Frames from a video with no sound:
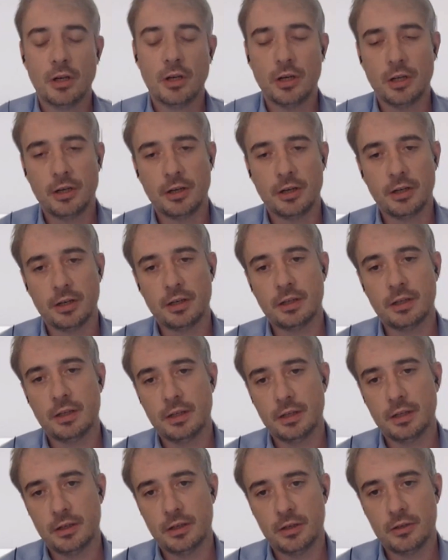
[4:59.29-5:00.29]
learning
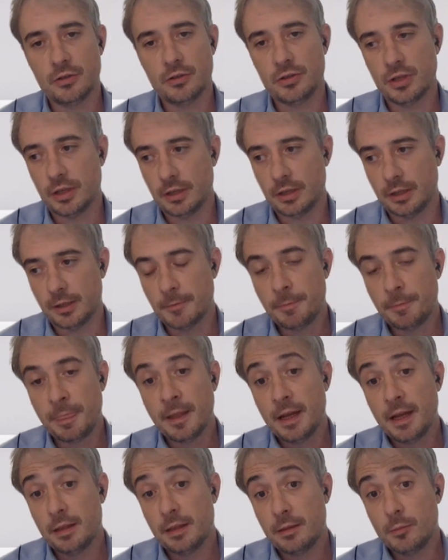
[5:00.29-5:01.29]
journey.
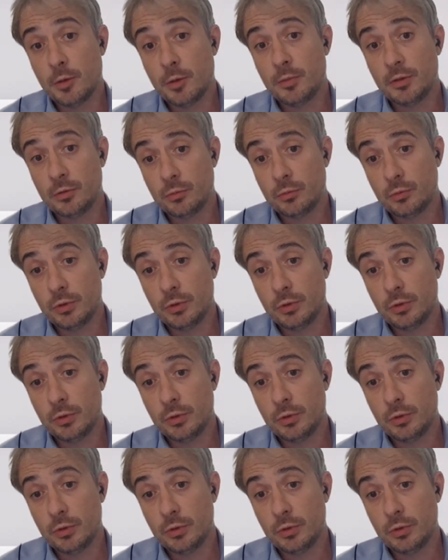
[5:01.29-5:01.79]
At the moment,